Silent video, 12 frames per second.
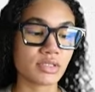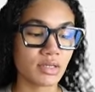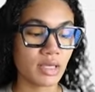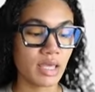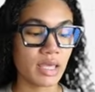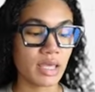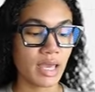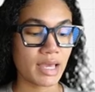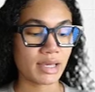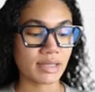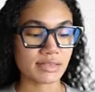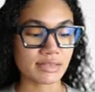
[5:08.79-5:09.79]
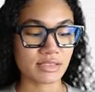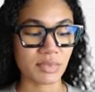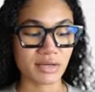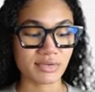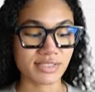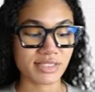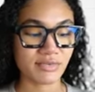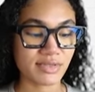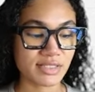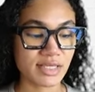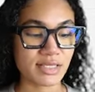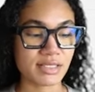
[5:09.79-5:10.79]
He has about
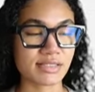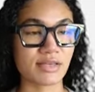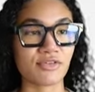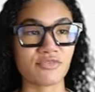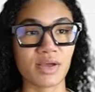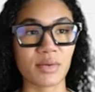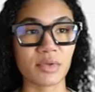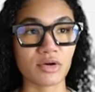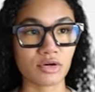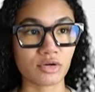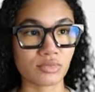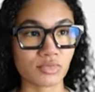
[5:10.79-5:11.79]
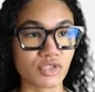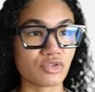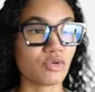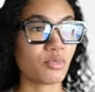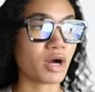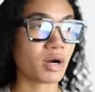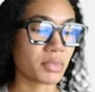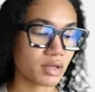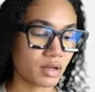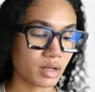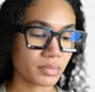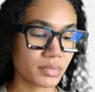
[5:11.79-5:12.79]
17 single family homes, 2 apartment
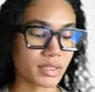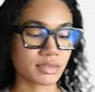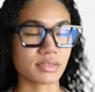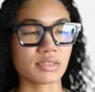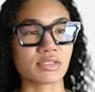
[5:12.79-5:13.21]
complexes.